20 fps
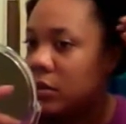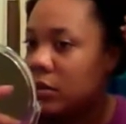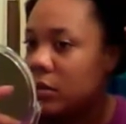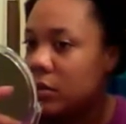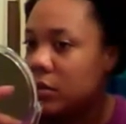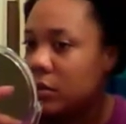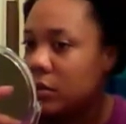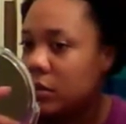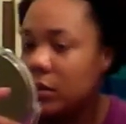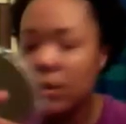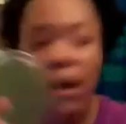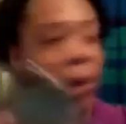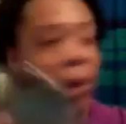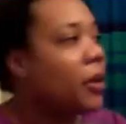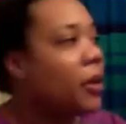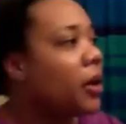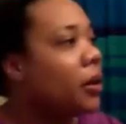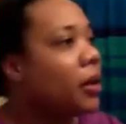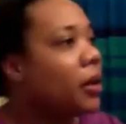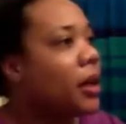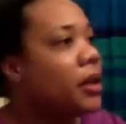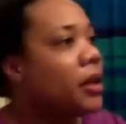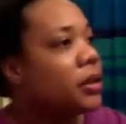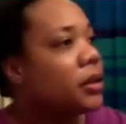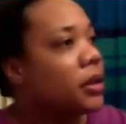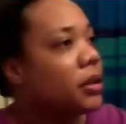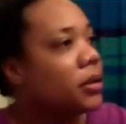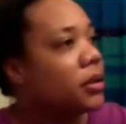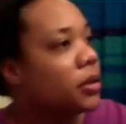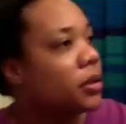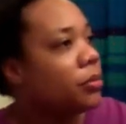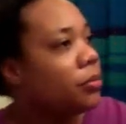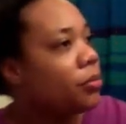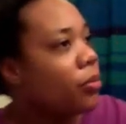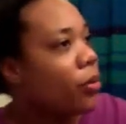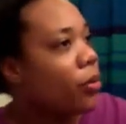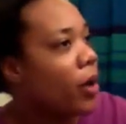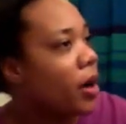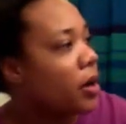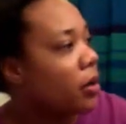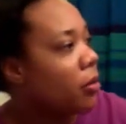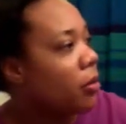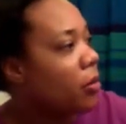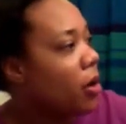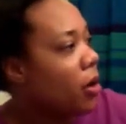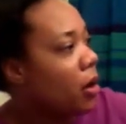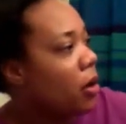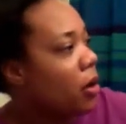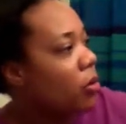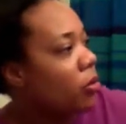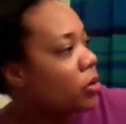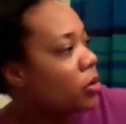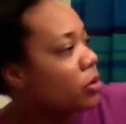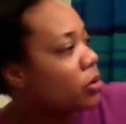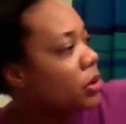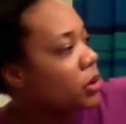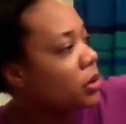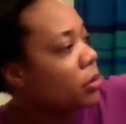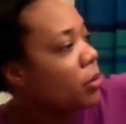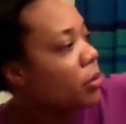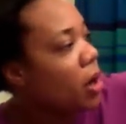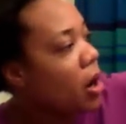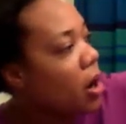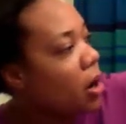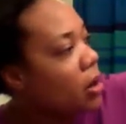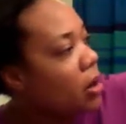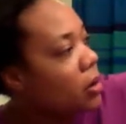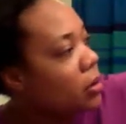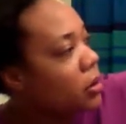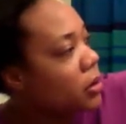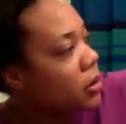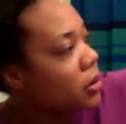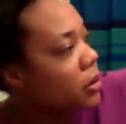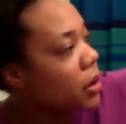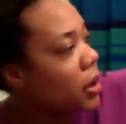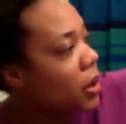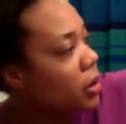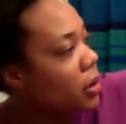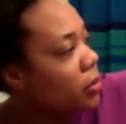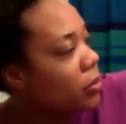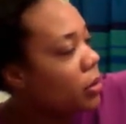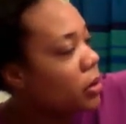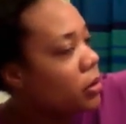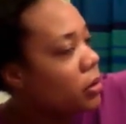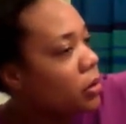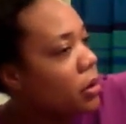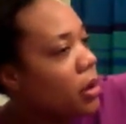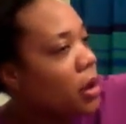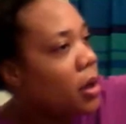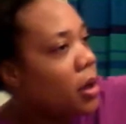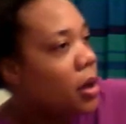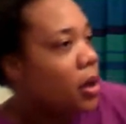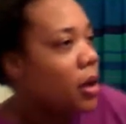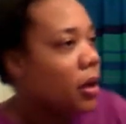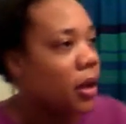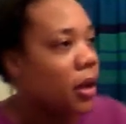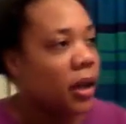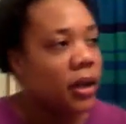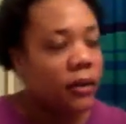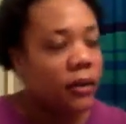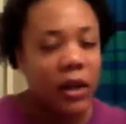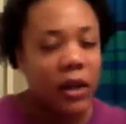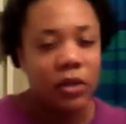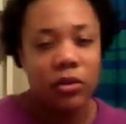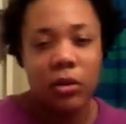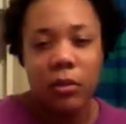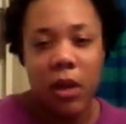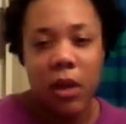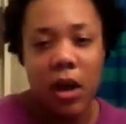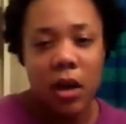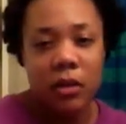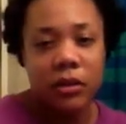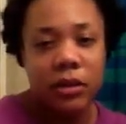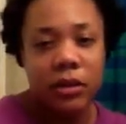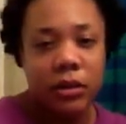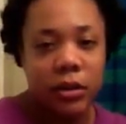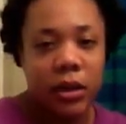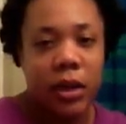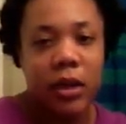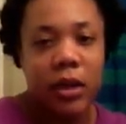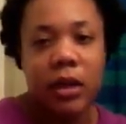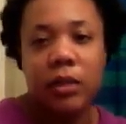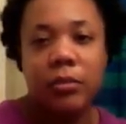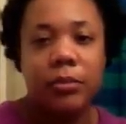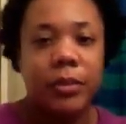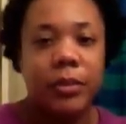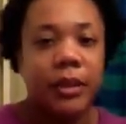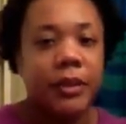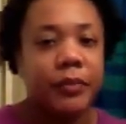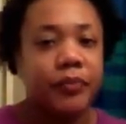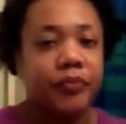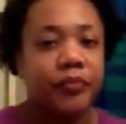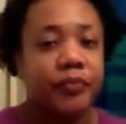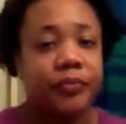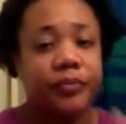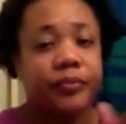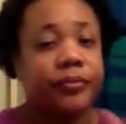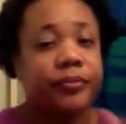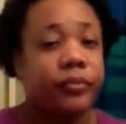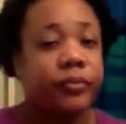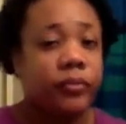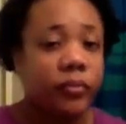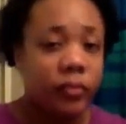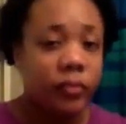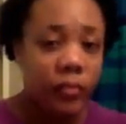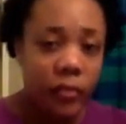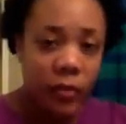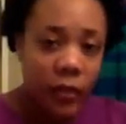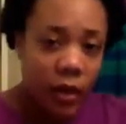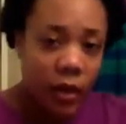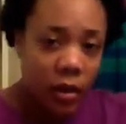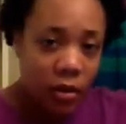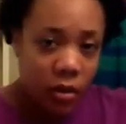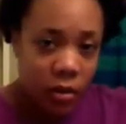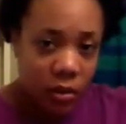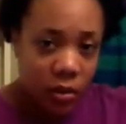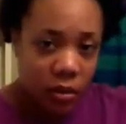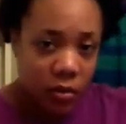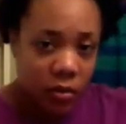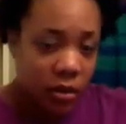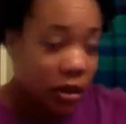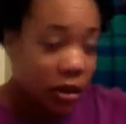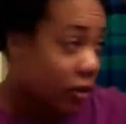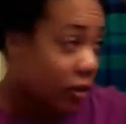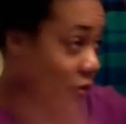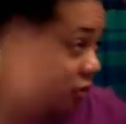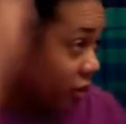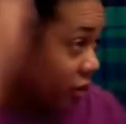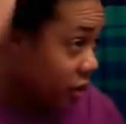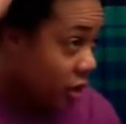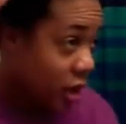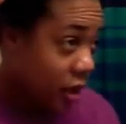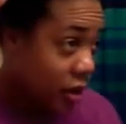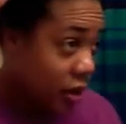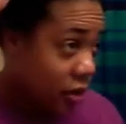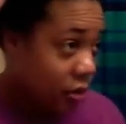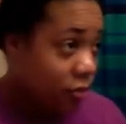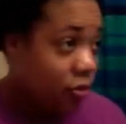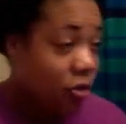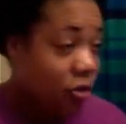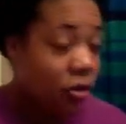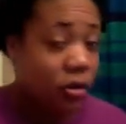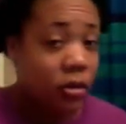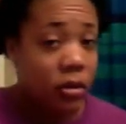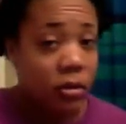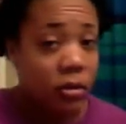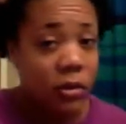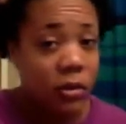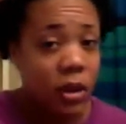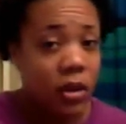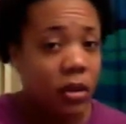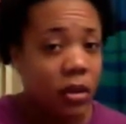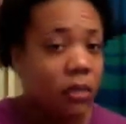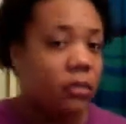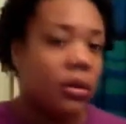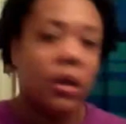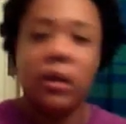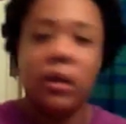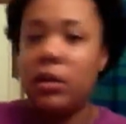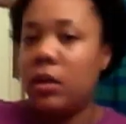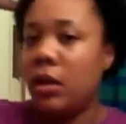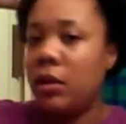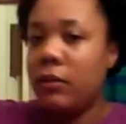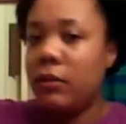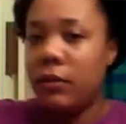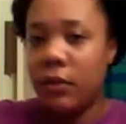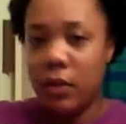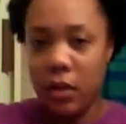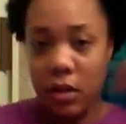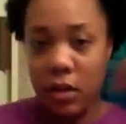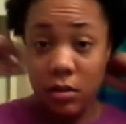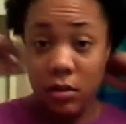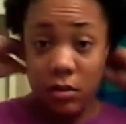stop being lazy and just braid them or twist them all the same like if I do them all skinny, but it was like one o'clock in the morning. I'm like, I don't have time for that.